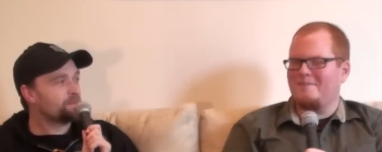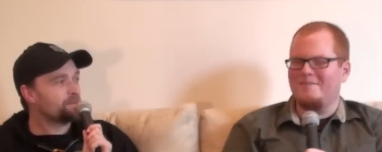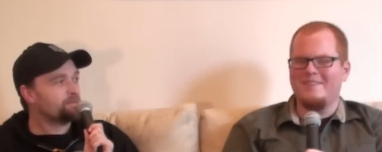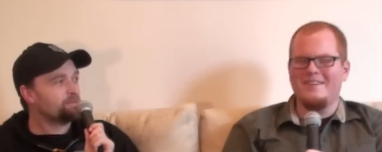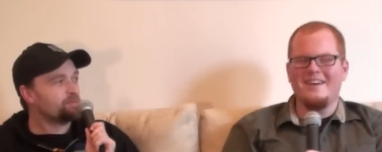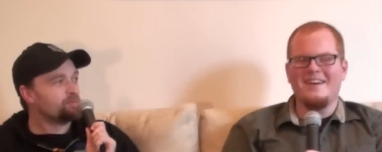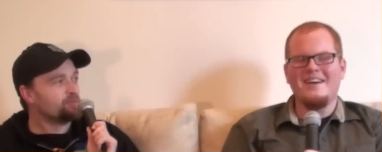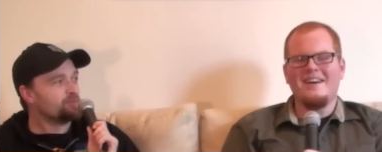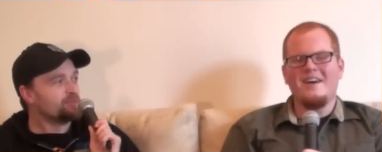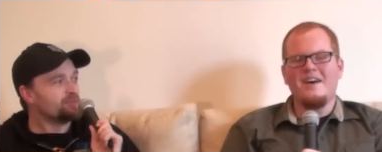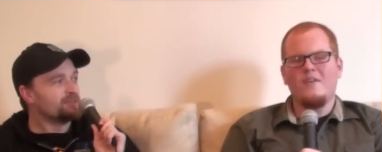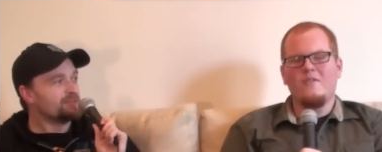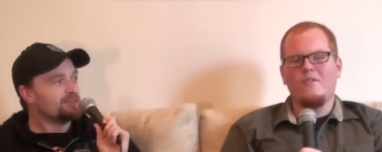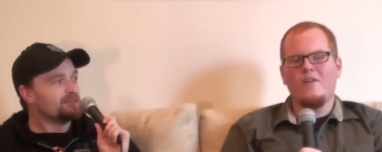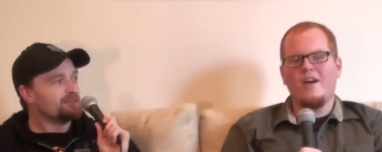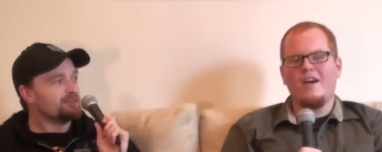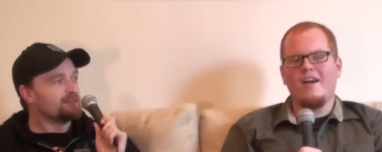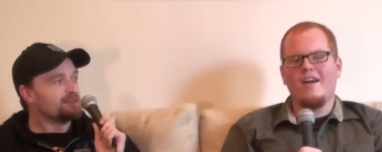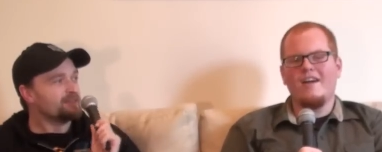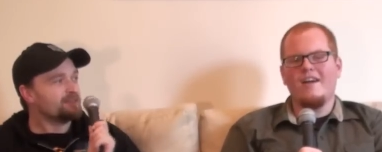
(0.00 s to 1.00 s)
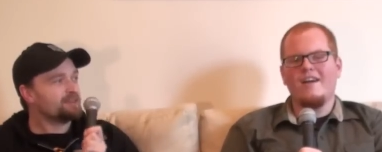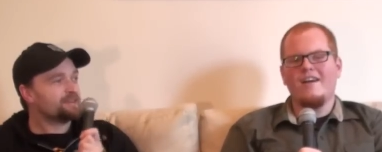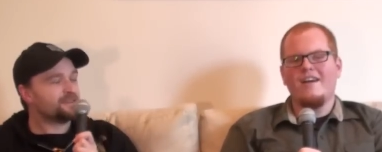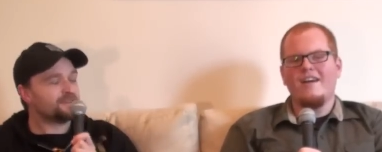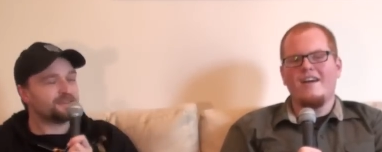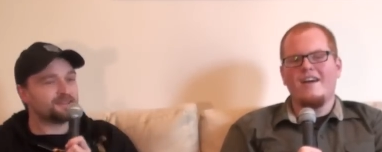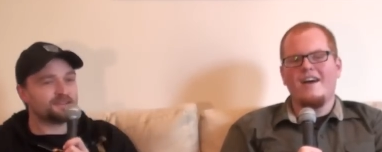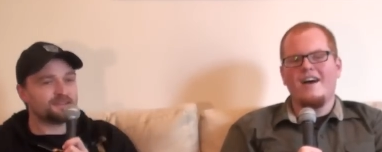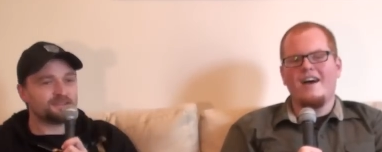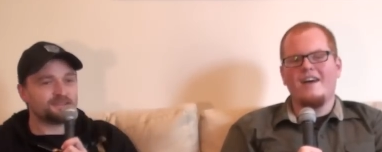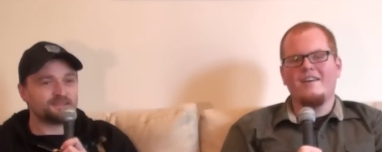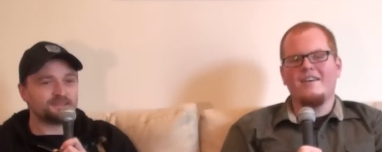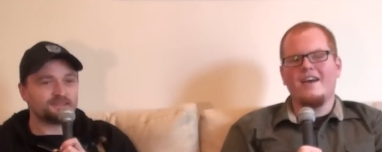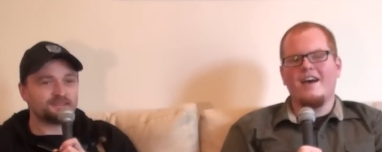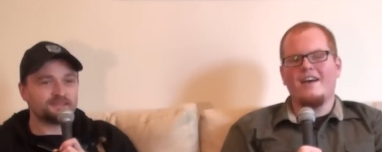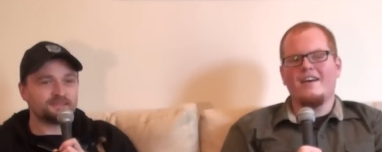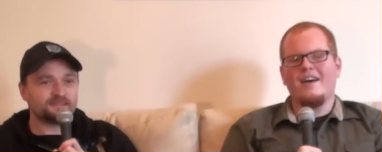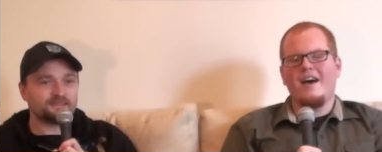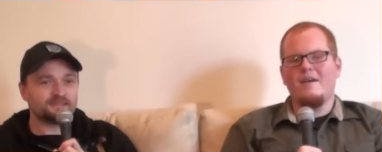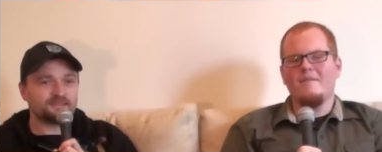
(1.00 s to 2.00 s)
Speaker 1: them where I,
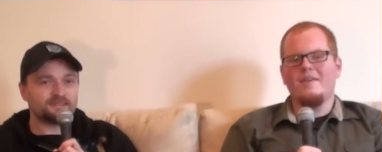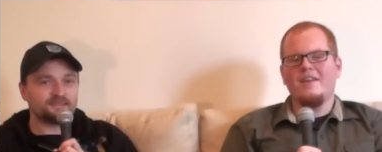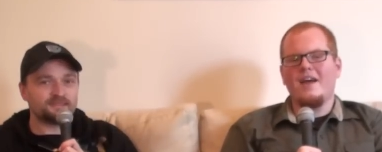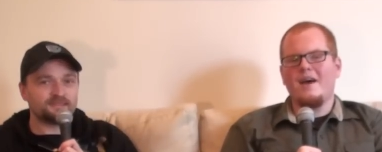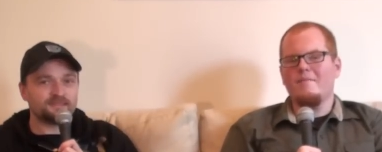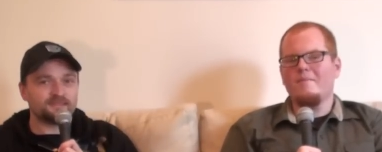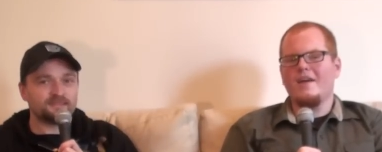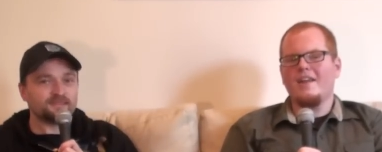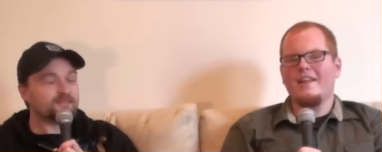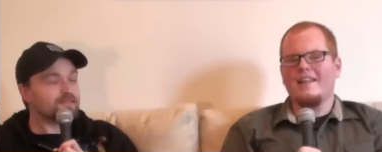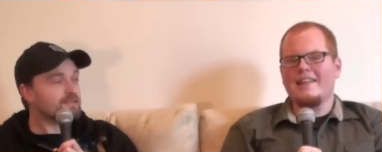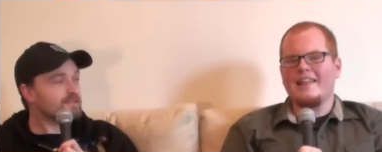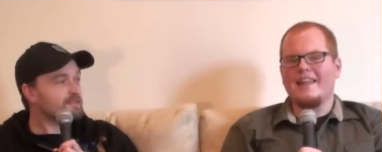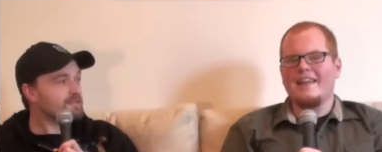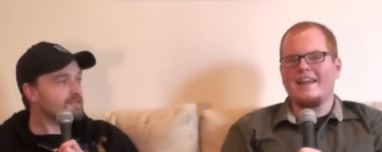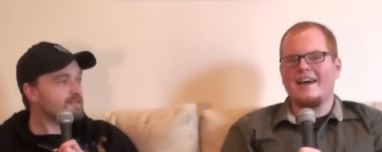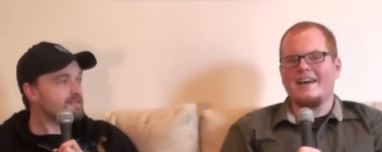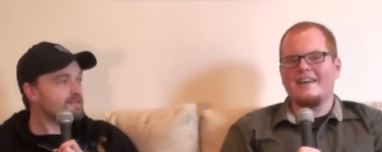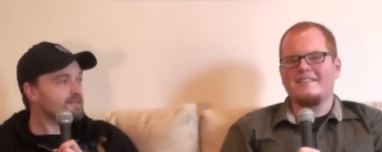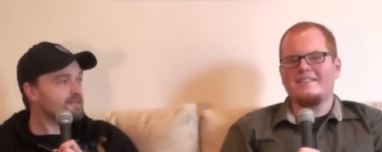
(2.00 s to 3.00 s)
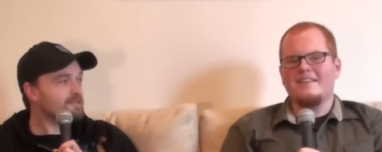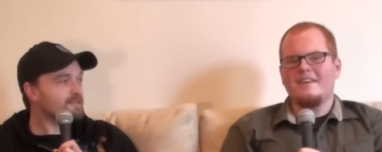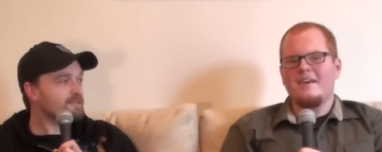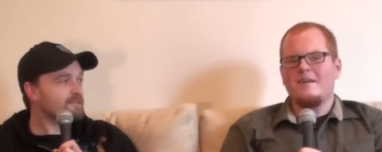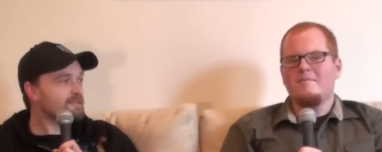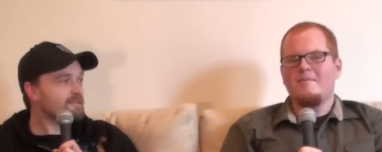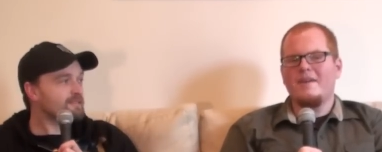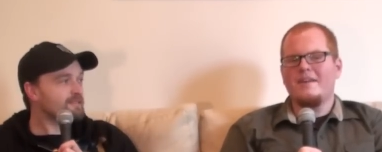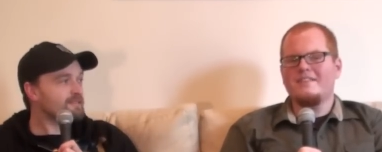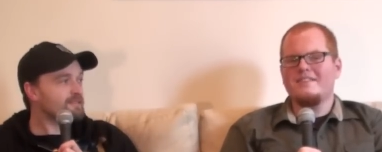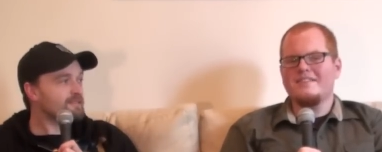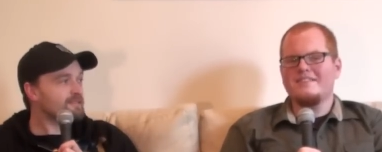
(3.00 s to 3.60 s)
I, I mean, I'm not a luddite, but it